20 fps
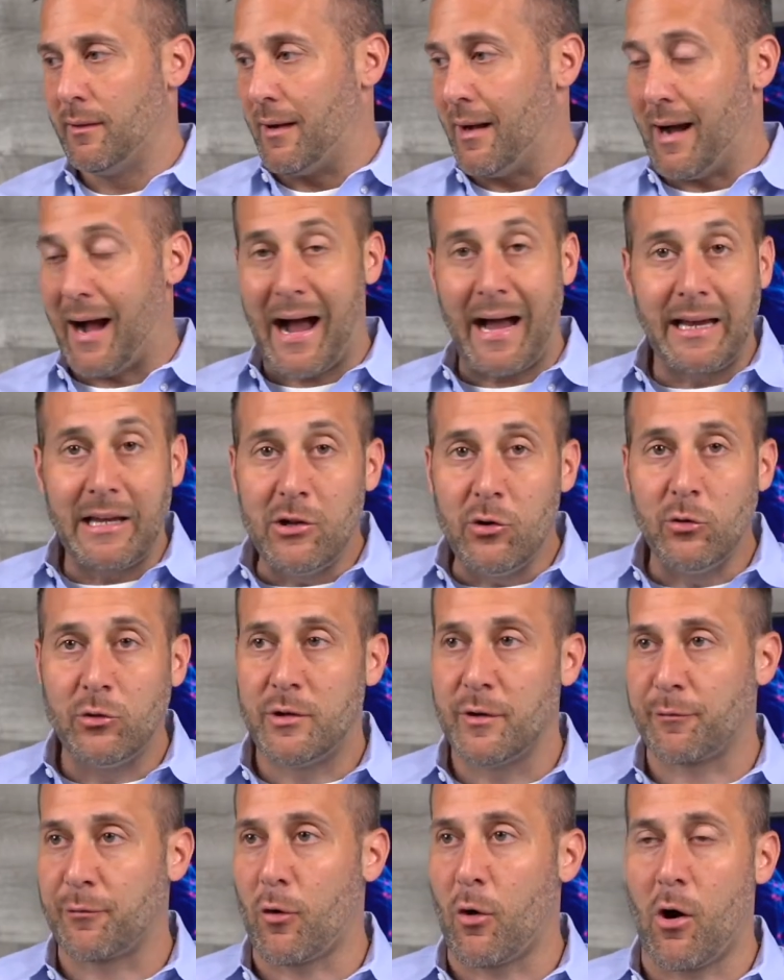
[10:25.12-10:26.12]
I use
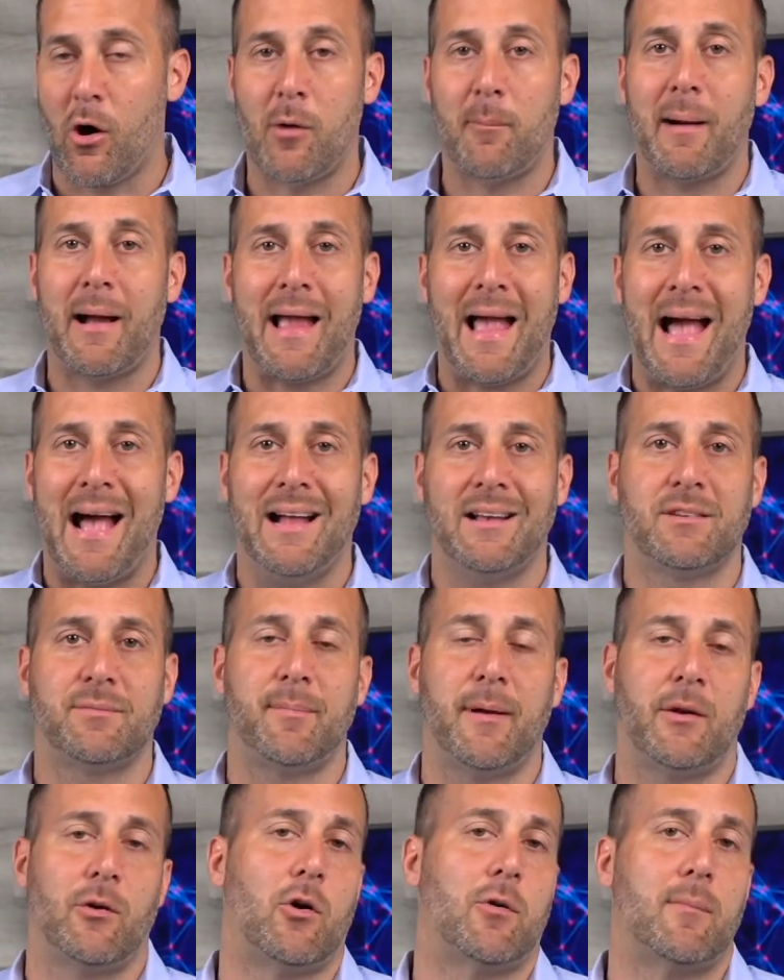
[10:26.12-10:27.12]
it for all my ad
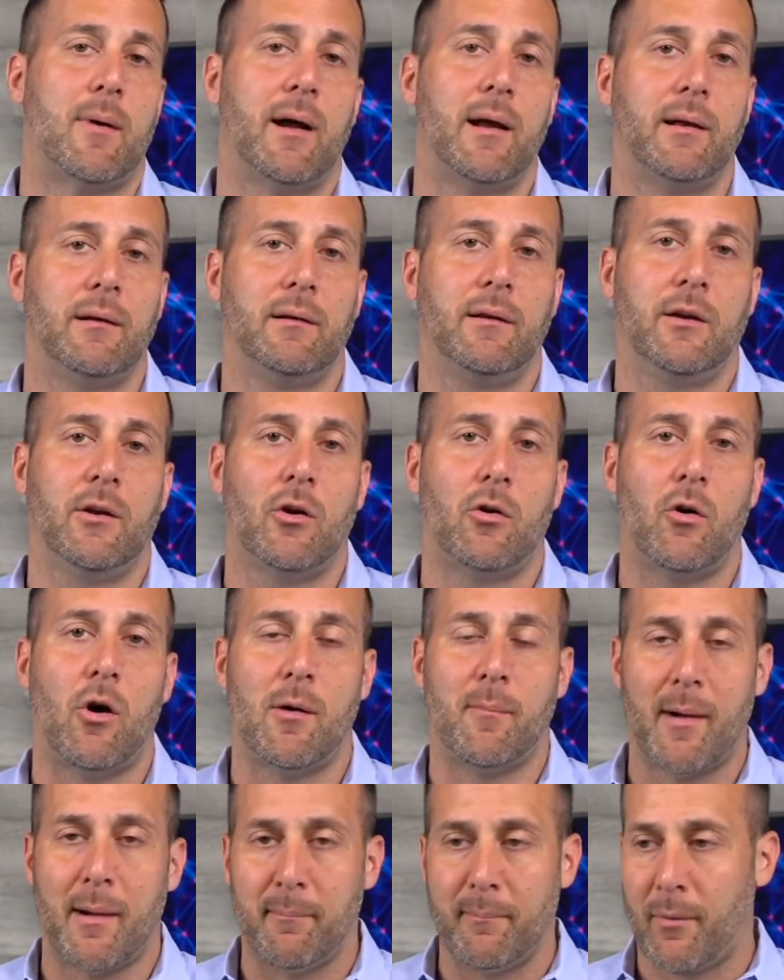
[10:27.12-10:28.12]
spend, all
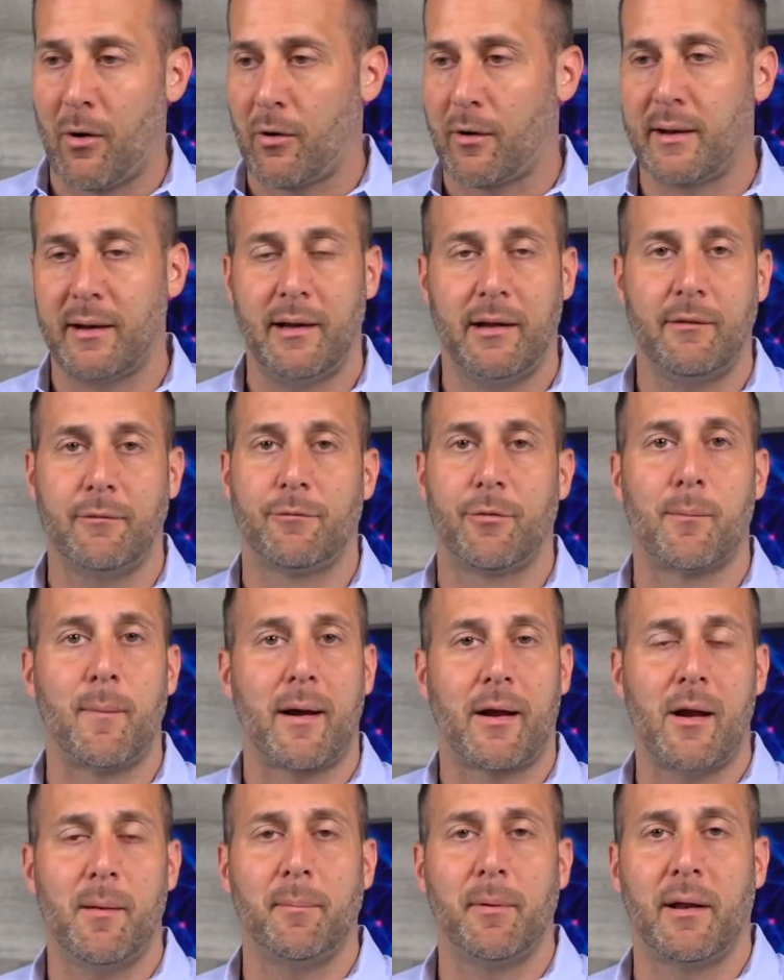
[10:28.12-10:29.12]
my marketing for my
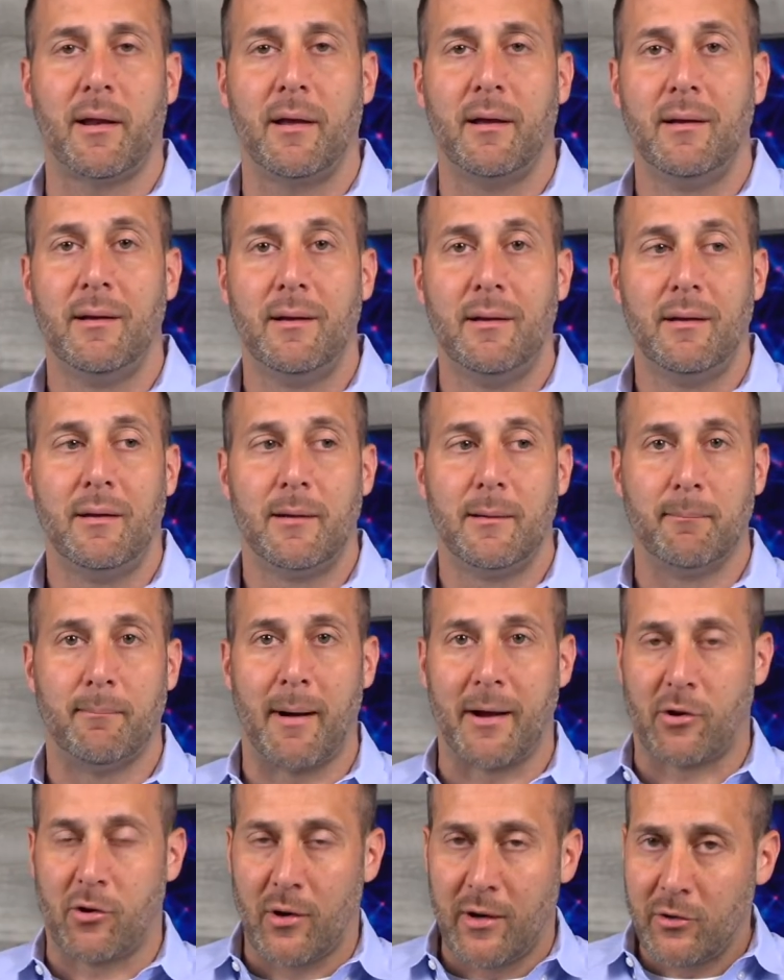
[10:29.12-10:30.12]
company.
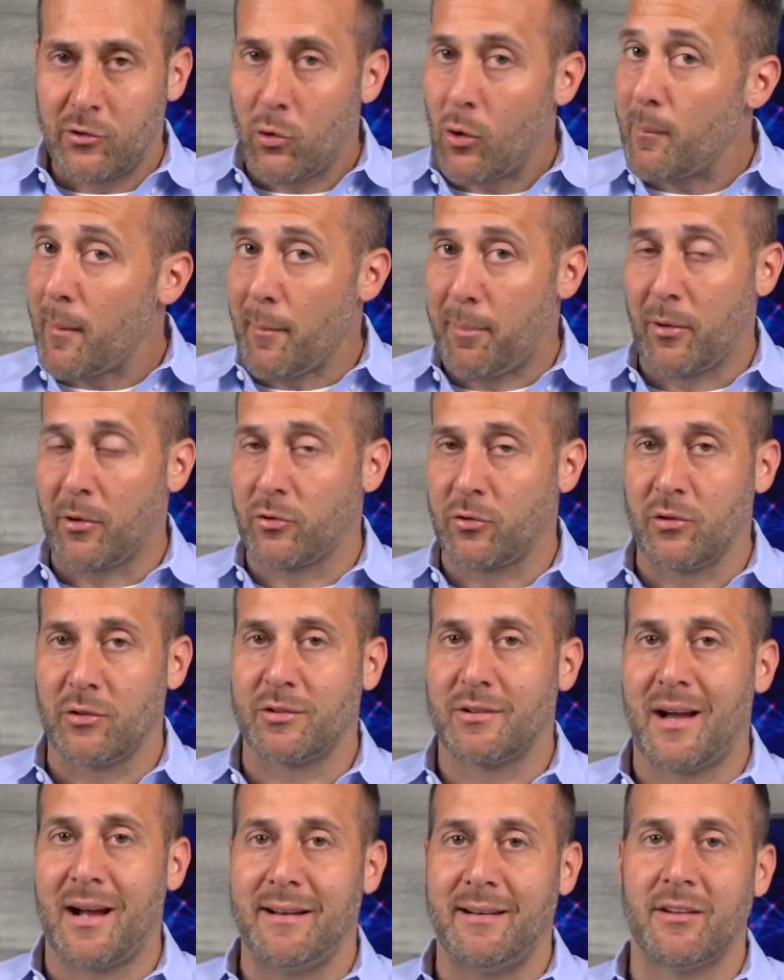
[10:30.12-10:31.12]
My credit score on my personal
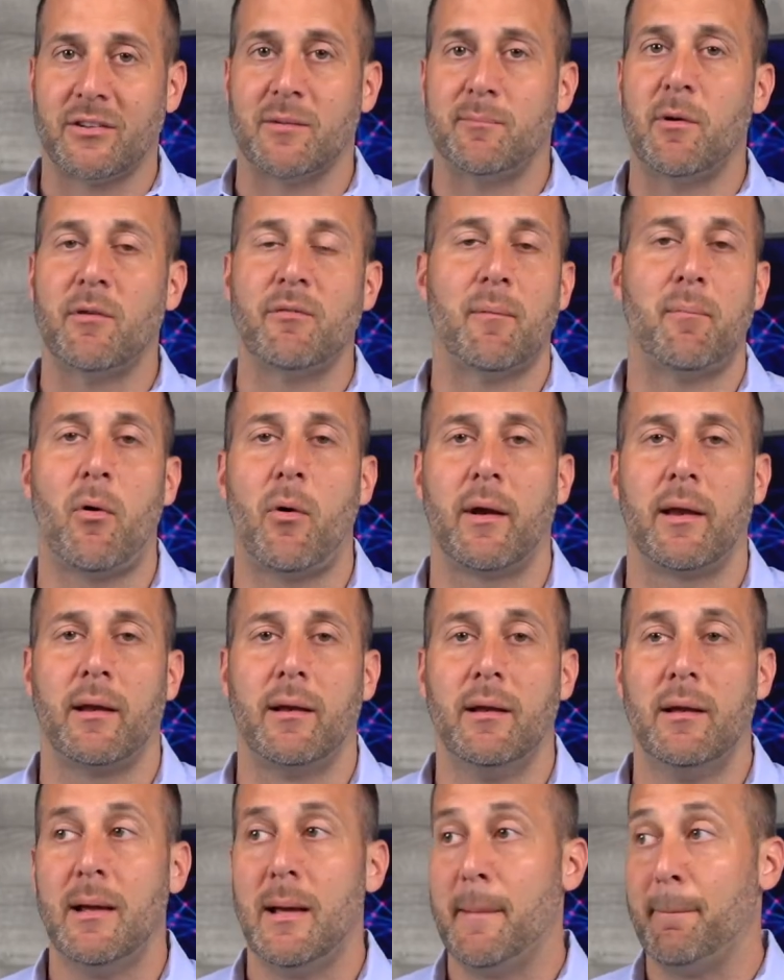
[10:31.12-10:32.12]
side doesn't move a point
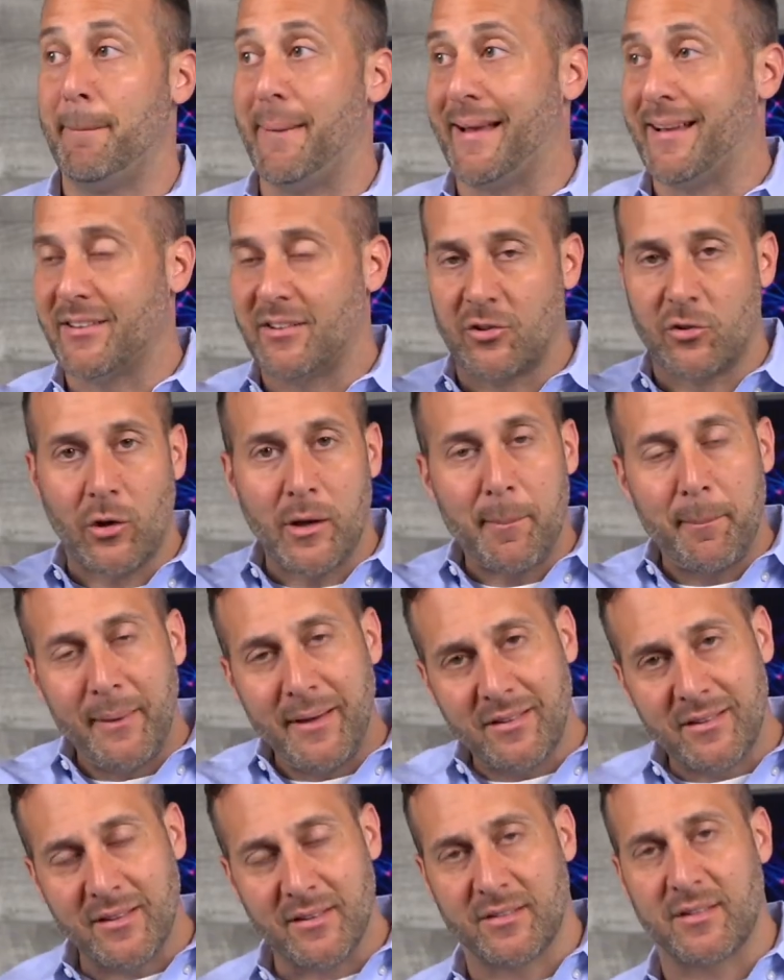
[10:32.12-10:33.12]
because it's on the
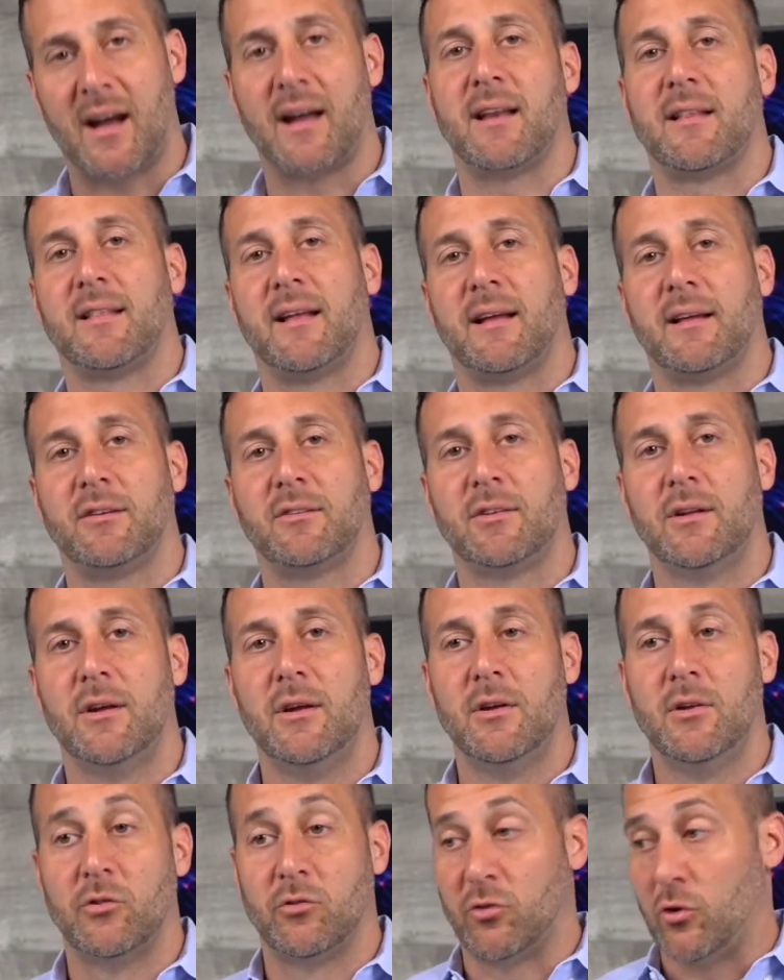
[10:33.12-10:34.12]
business side of things.
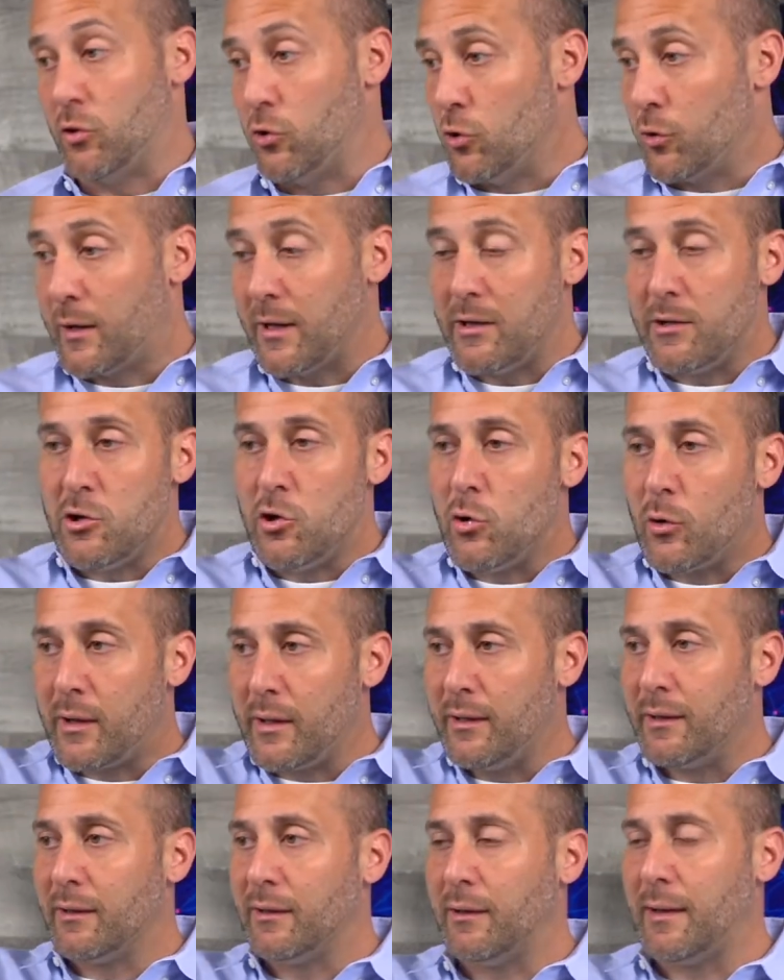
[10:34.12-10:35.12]
So you
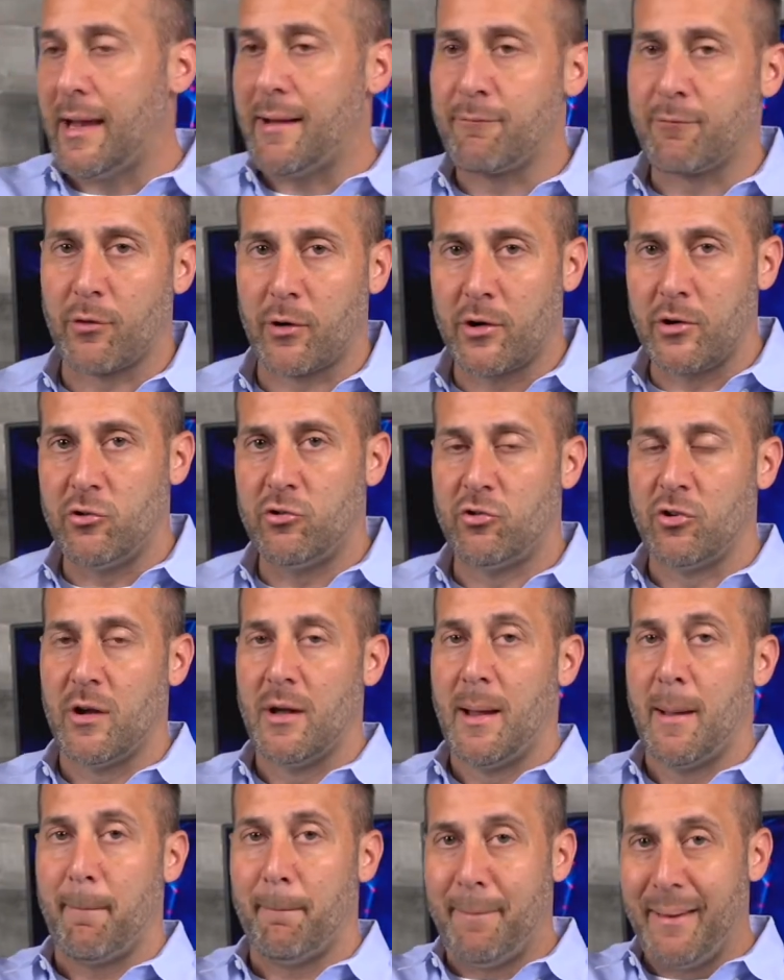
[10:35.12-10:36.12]
can leverage
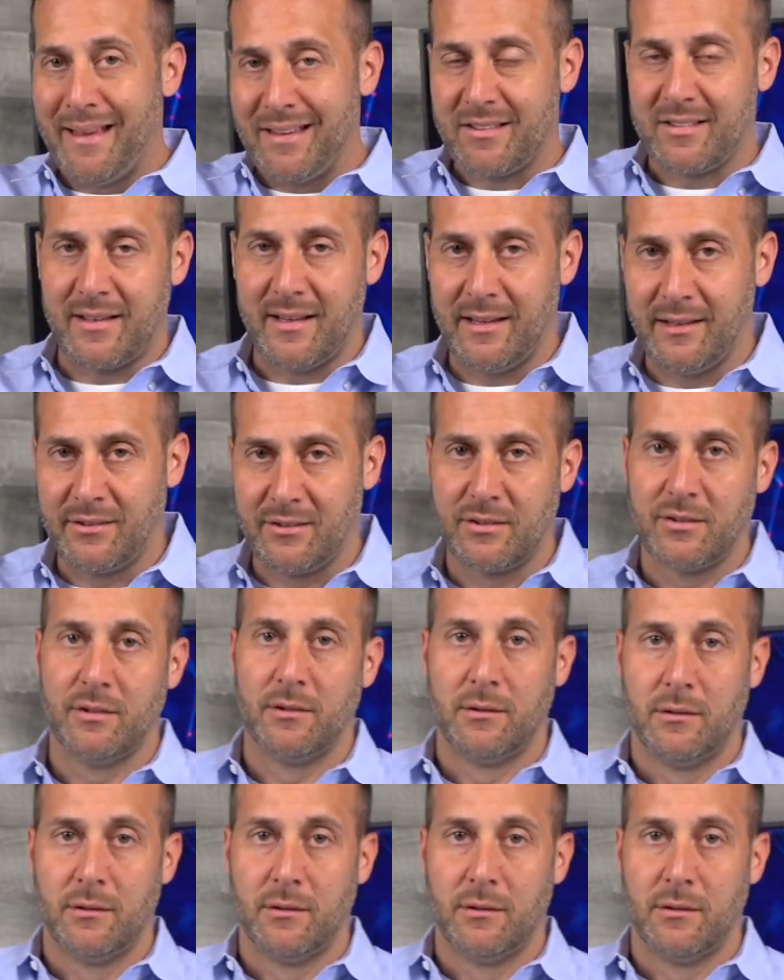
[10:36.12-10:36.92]
business